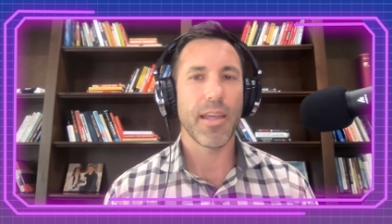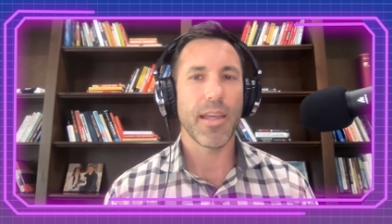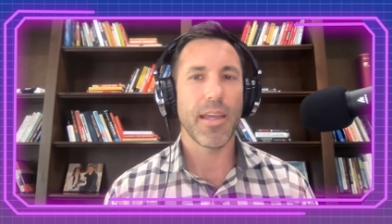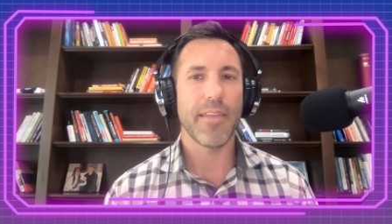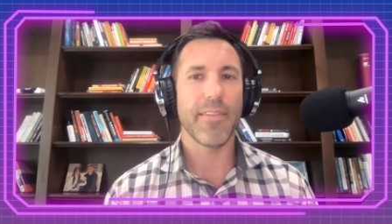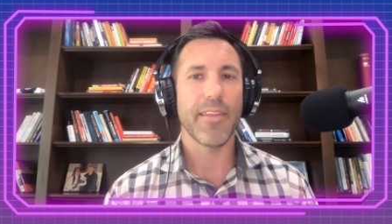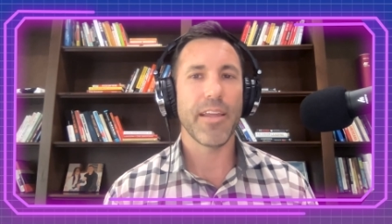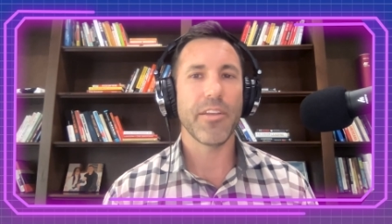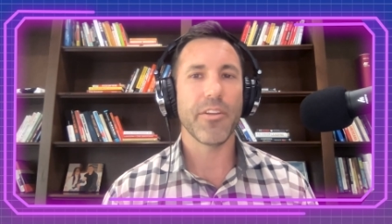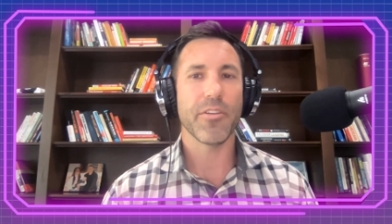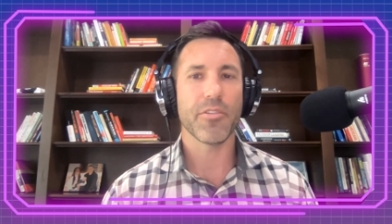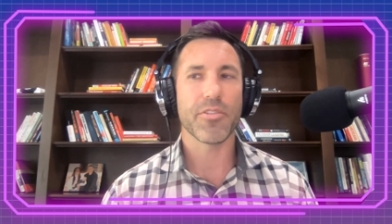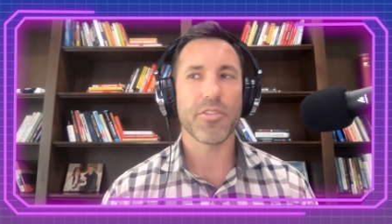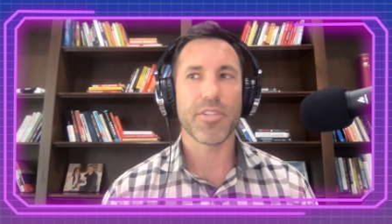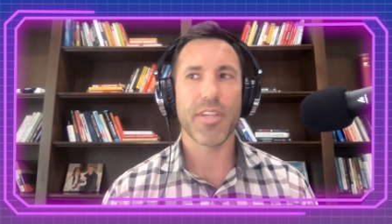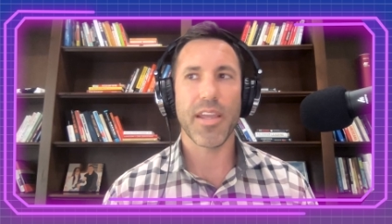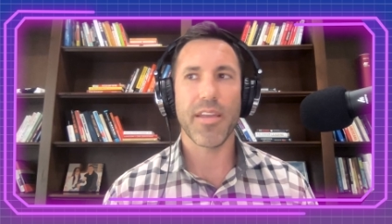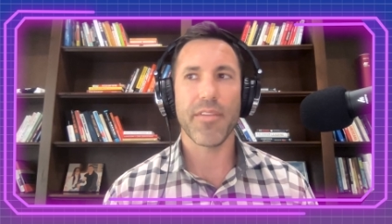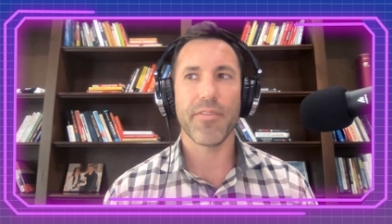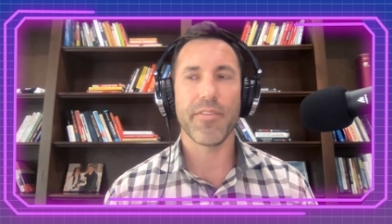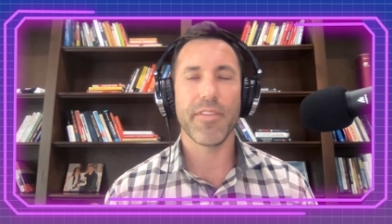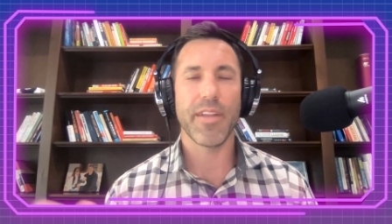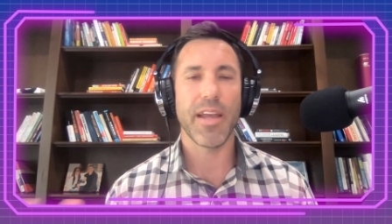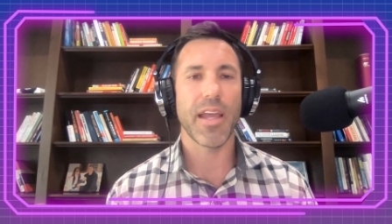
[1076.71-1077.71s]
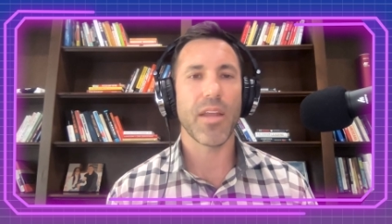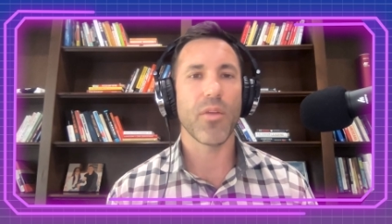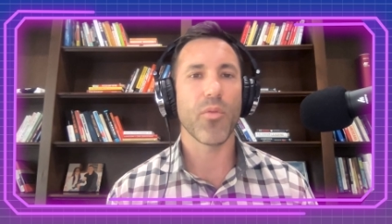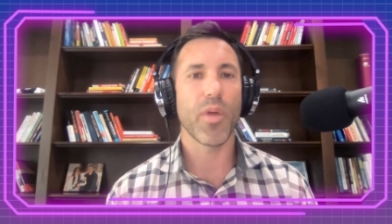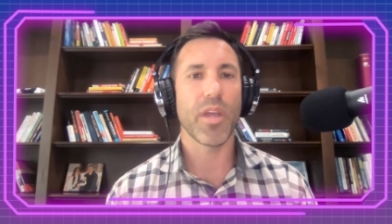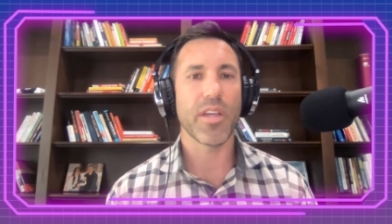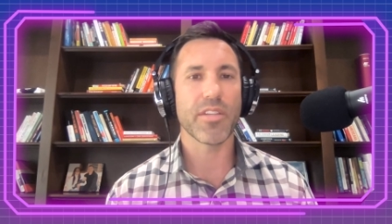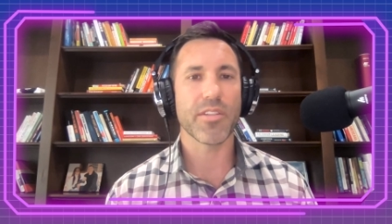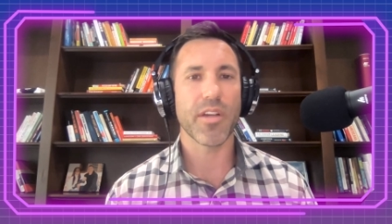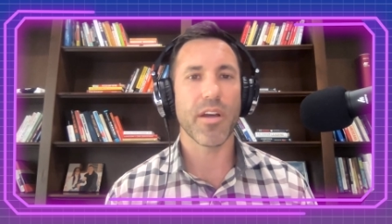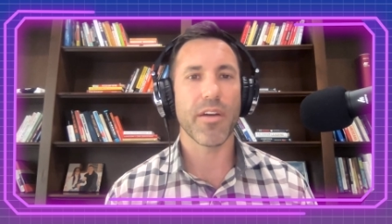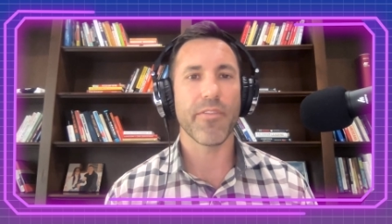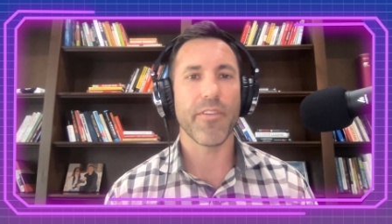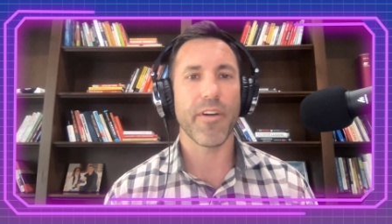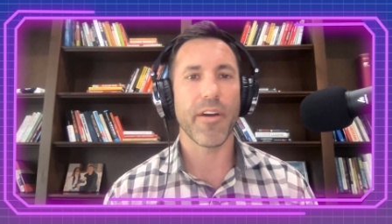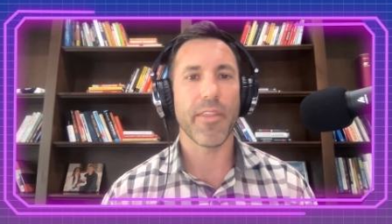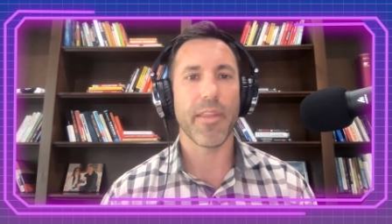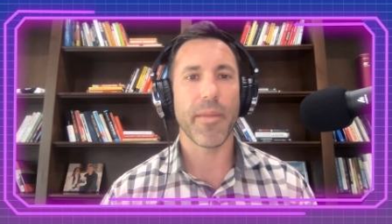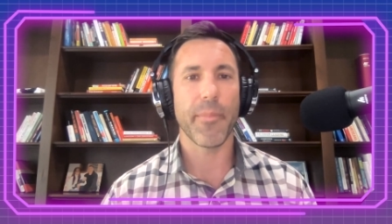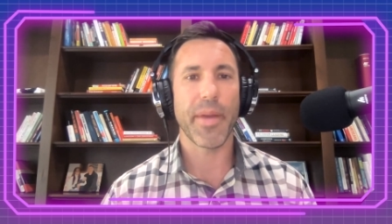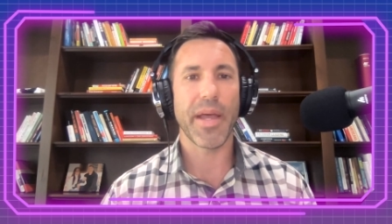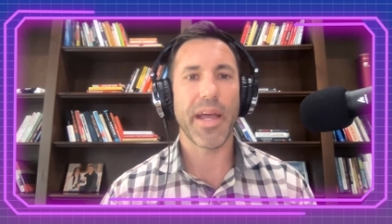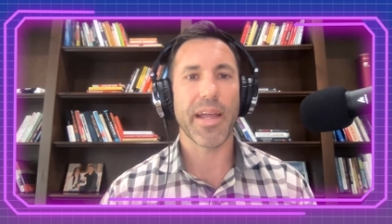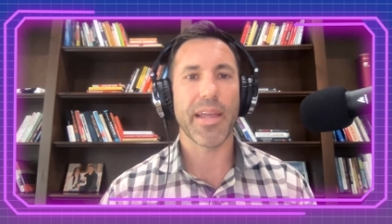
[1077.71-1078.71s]
and then you'll save nine weeks off on
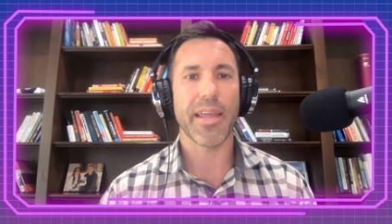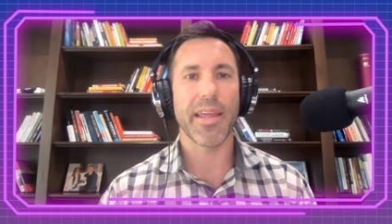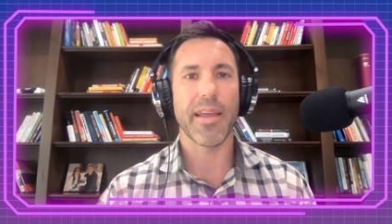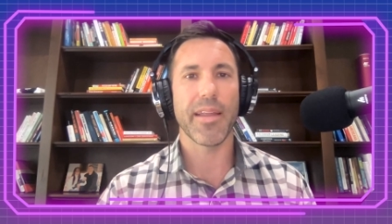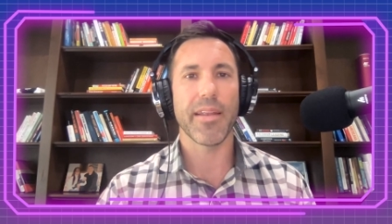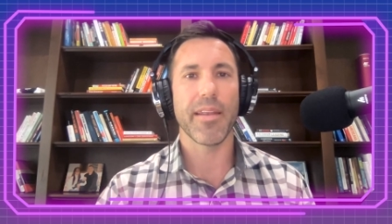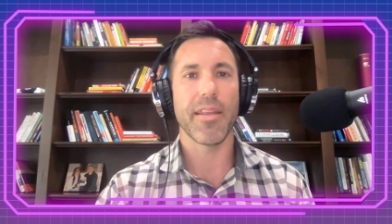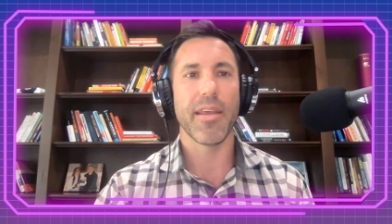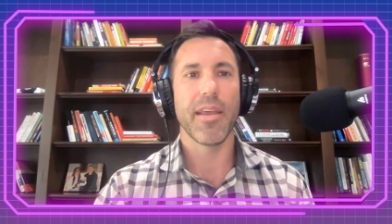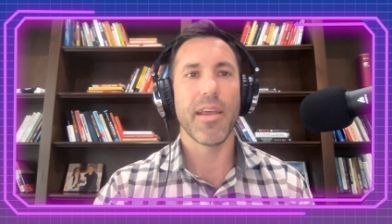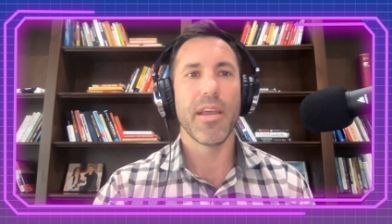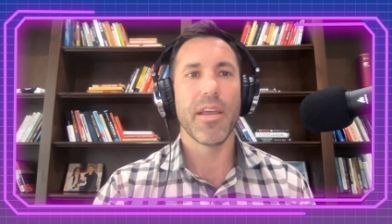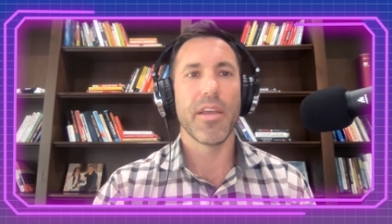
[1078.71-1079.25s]
the back end